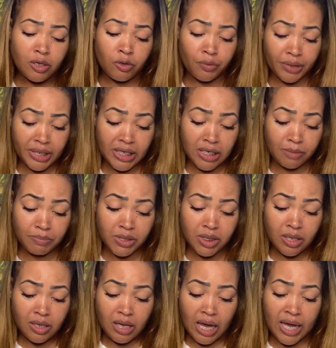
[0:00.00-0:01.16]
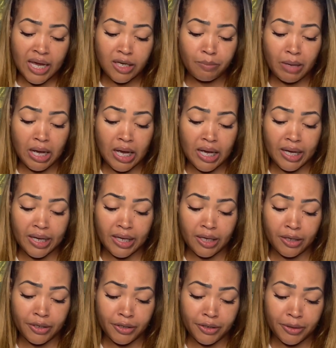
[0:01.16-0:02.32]
creams I had to buy.
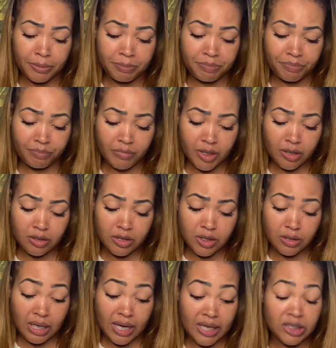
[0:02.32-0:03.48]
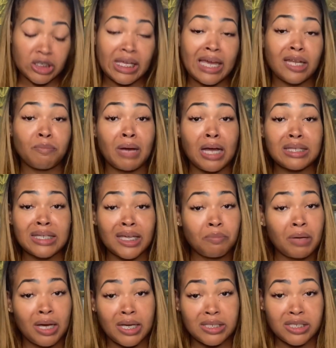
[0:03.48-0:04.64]
I actually had to buy
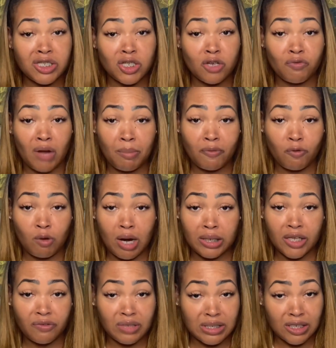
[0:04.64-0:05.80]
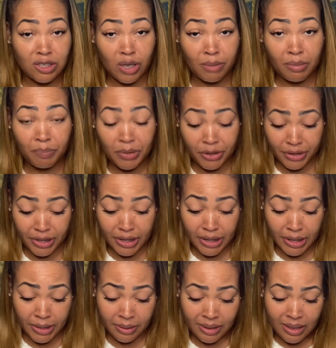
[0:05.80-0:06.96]
tampons and stuff right before I left, because I started my period
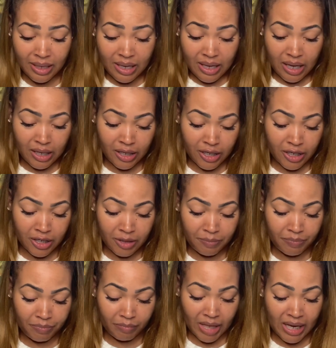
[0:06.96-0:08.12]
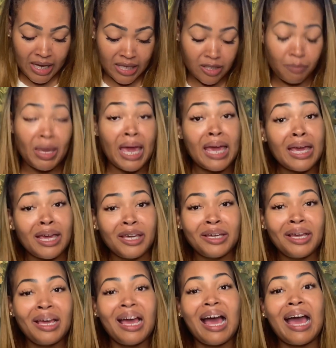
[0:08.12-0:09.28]
again. I
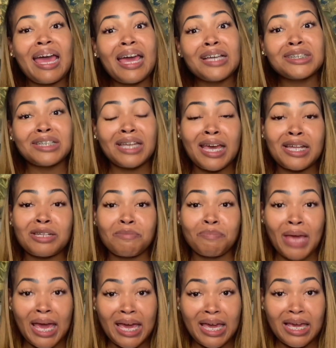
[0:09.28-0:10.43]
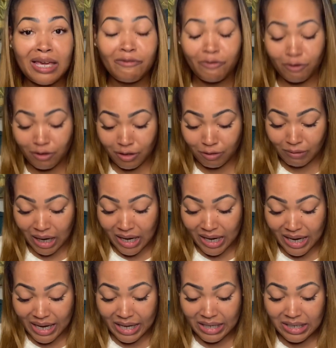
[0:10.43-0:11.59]
actually had to pay for a
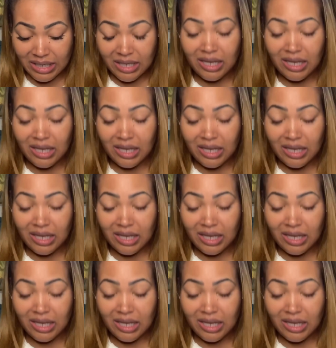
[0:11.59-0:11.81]
ride